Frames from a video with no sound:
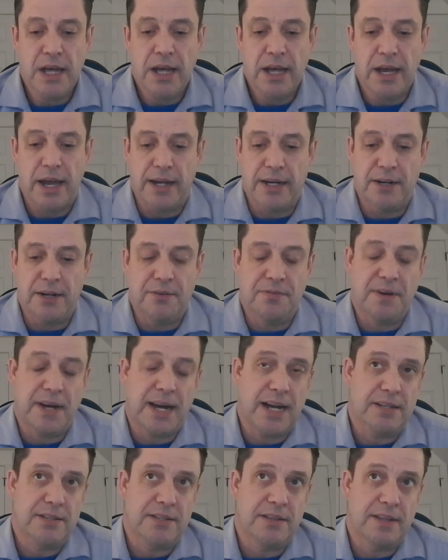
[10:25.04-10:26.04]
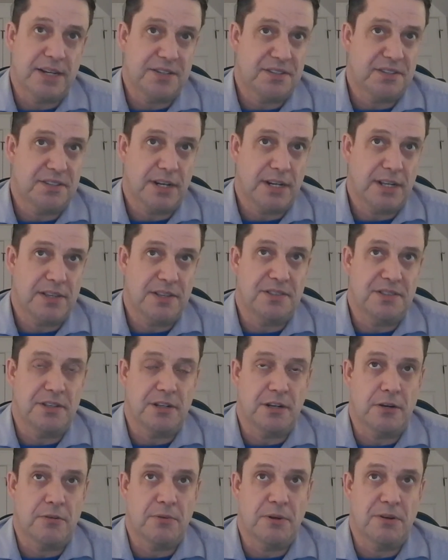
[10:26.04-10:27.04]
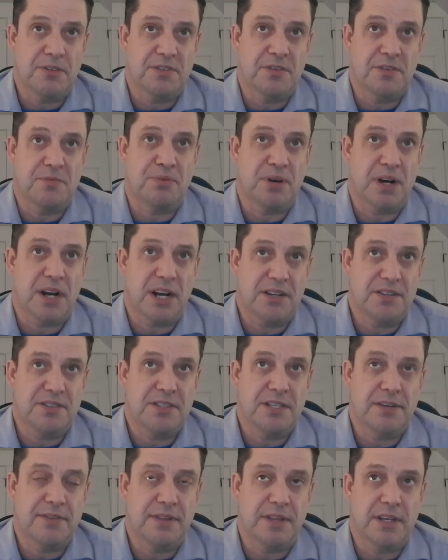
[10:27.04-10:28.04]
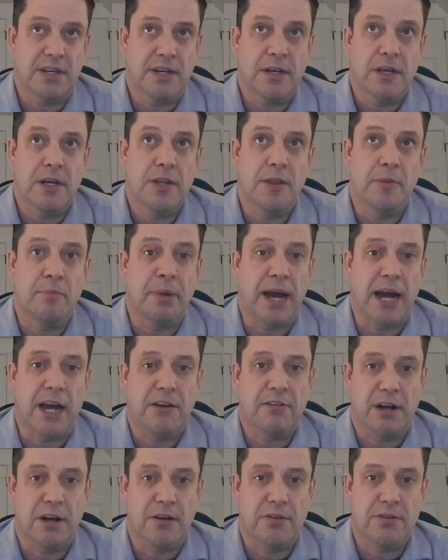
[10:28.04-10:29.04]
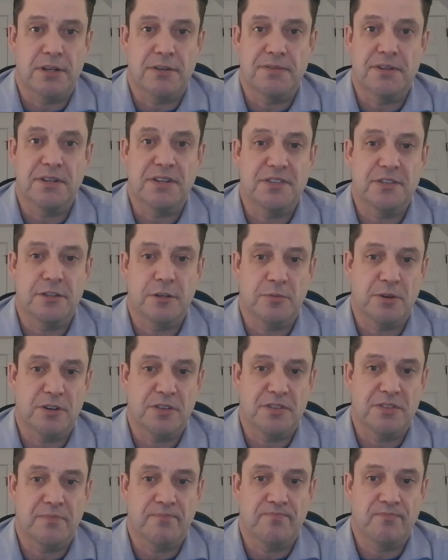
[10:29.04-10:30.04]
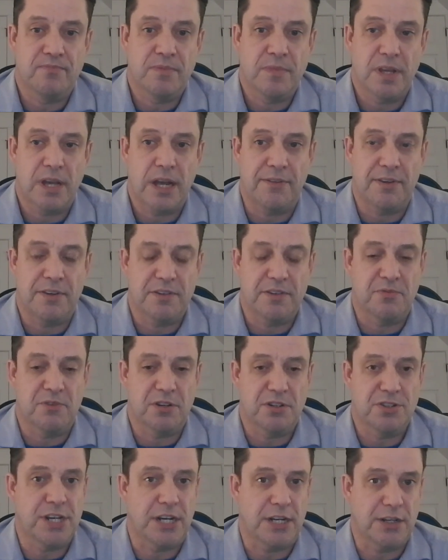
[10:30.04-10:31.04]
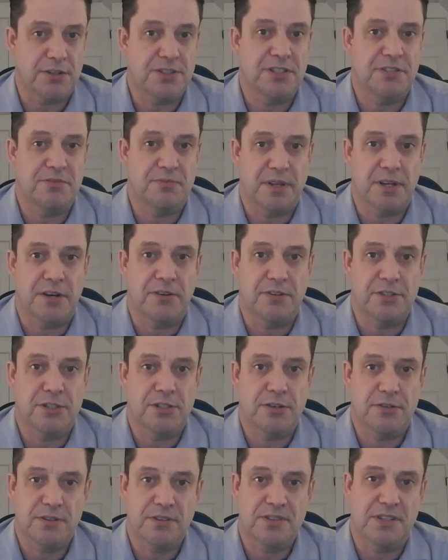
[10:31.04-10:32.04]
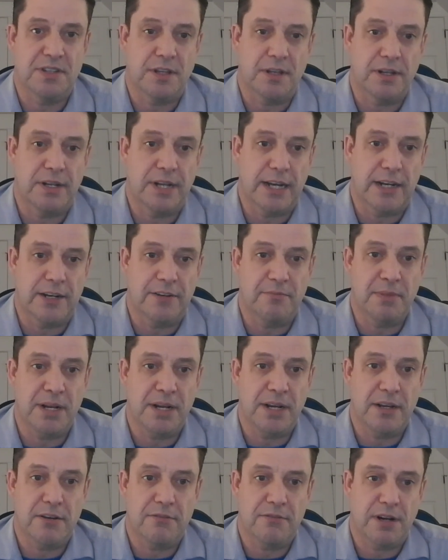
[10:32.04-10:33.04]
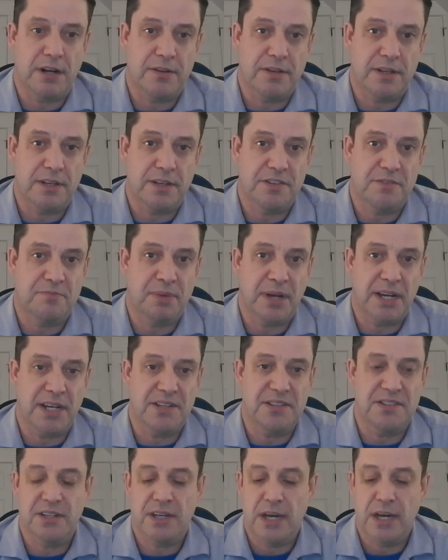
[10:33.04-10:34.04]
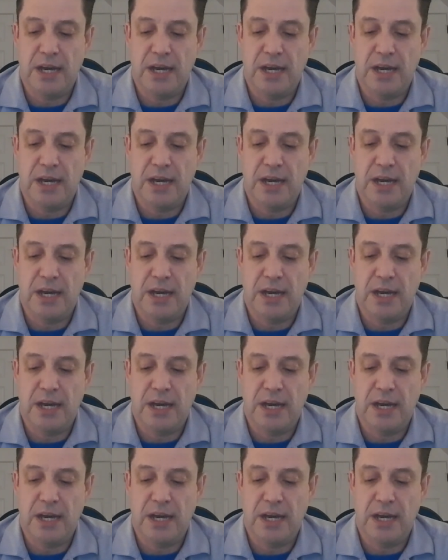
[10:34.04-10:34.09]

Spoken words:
And in fact, in that study this year, we were surprised, given the background of consumers having some real challenges with their insurers and the negative media around this space.